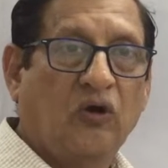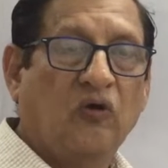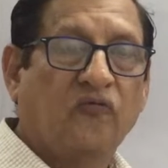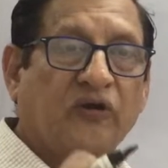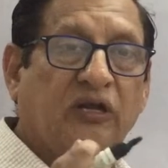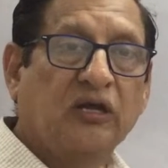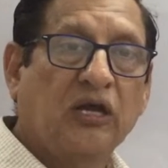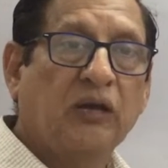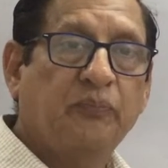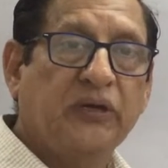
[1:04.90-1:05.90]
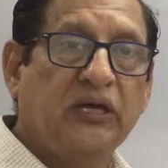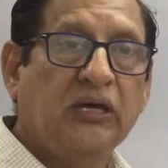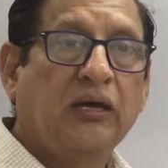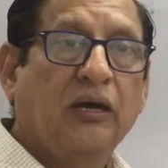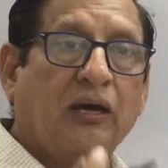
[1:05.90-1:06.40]
of an AP
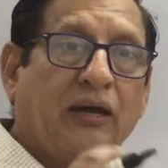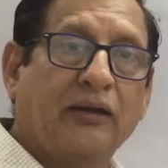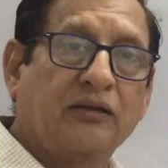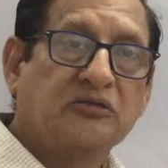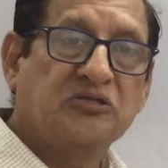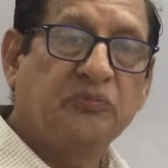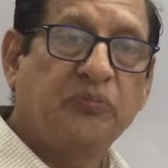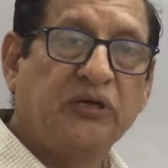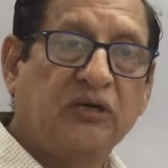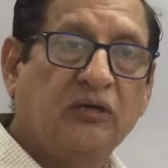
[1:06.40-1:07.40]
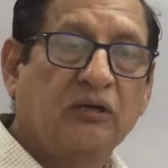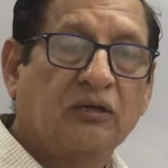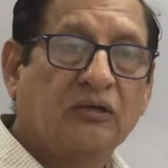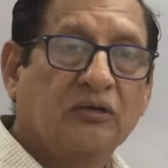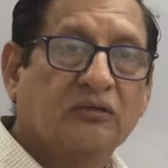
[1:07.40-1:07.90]
and a
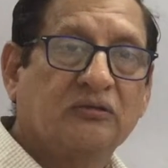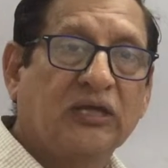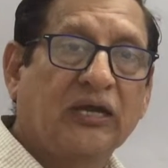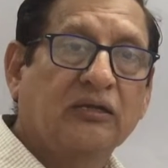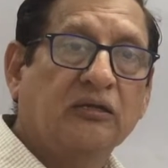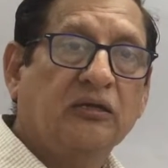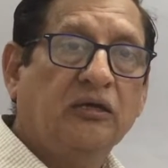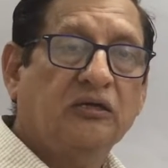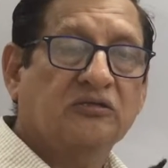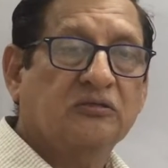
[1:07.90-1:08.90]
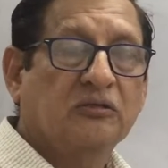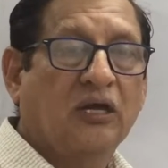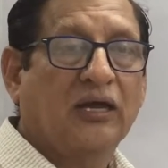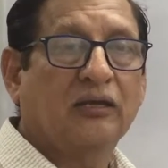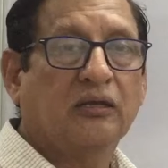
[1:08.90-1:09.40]
GP, that is
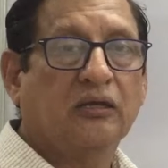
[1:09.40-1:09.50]
an